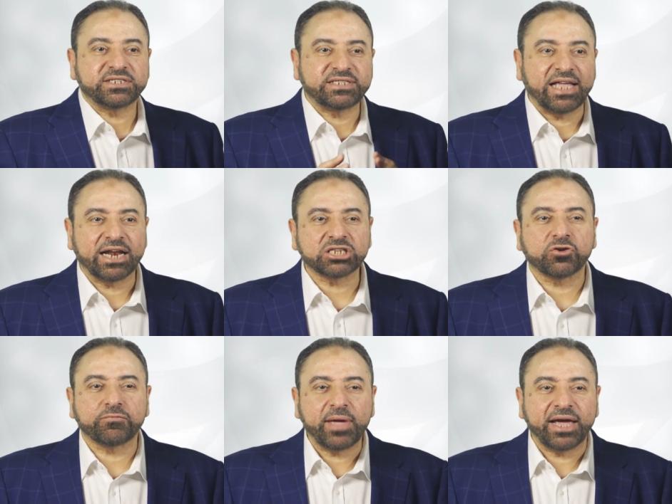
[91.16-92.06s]
The
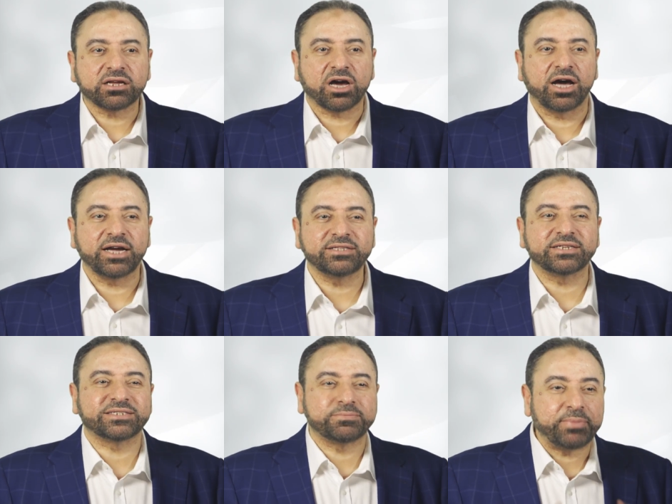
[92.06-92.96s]
status of mankind
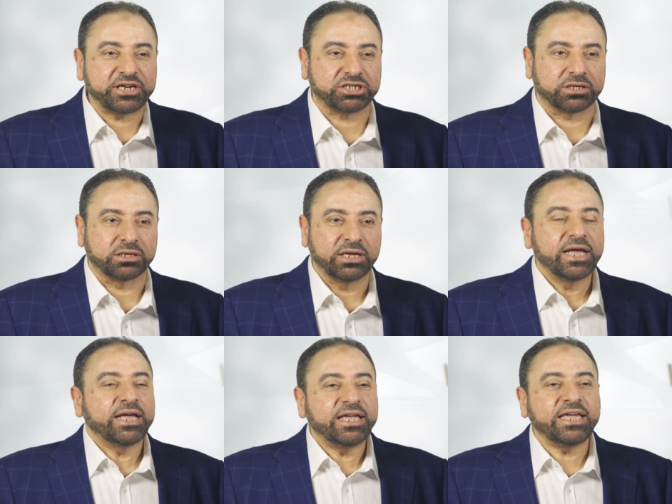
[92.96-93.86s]
is special.
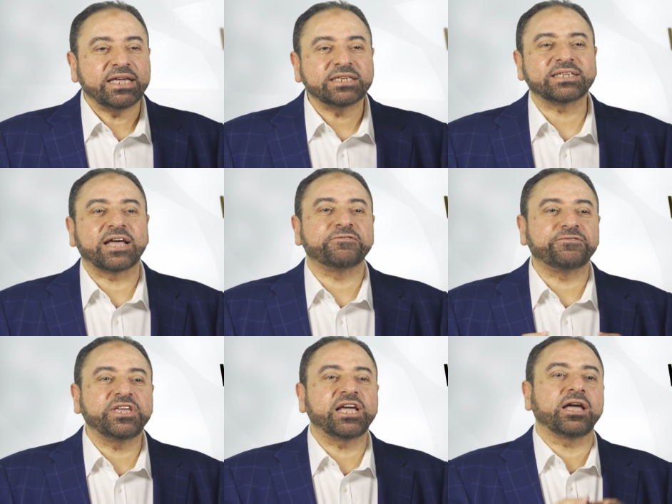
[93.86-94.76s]
He is a
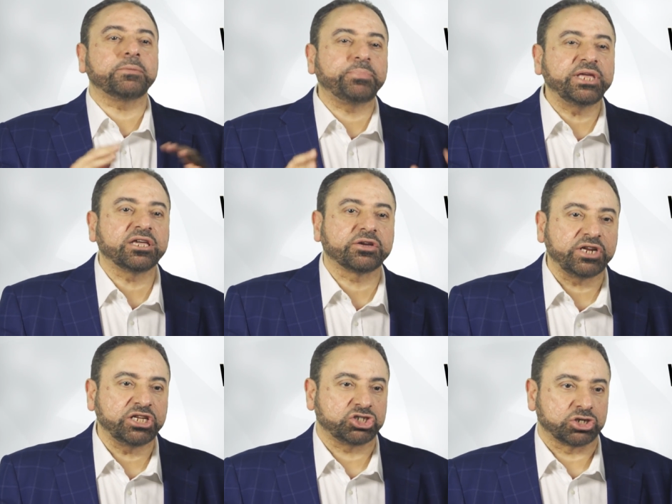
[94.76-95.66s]
VIP
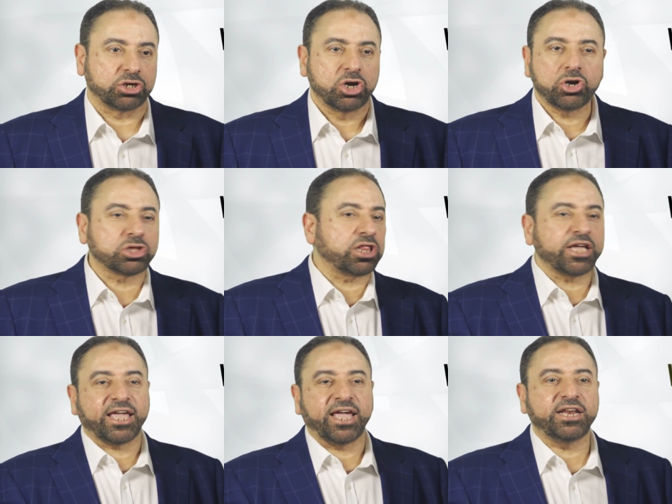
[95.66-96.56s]
creature, not
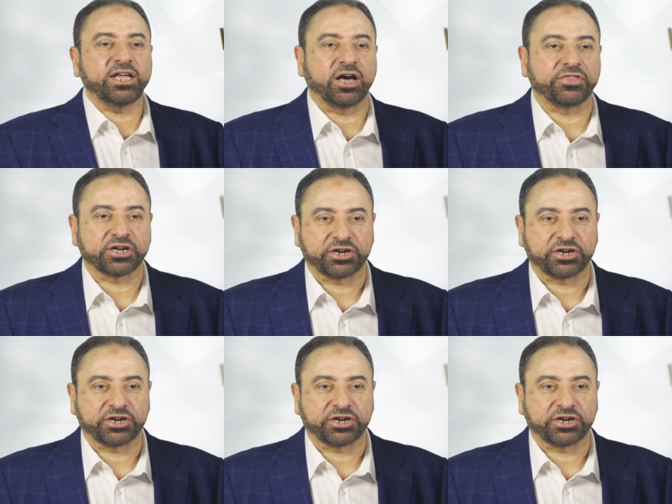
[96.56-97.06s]
like any other